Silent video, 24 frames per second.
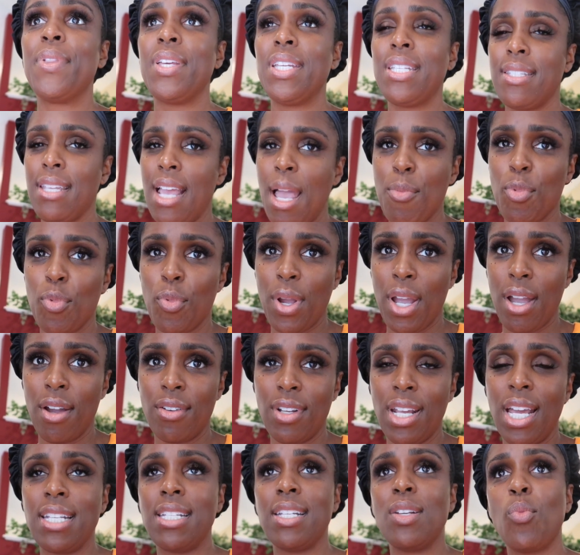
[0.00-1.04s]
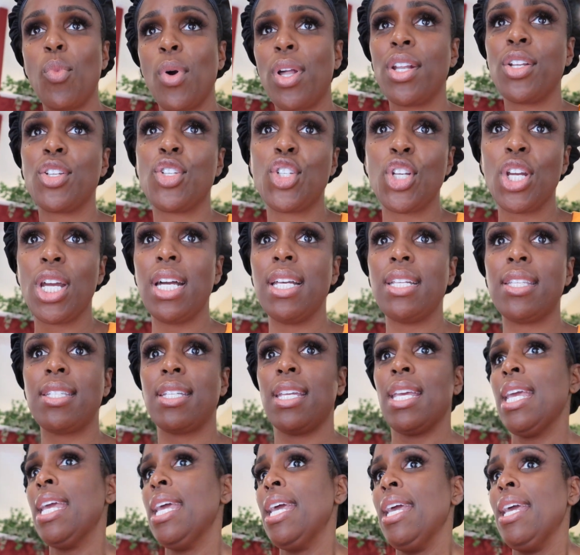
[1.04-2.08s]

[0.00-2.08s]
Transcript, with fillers: this time around, I didn't wanna just,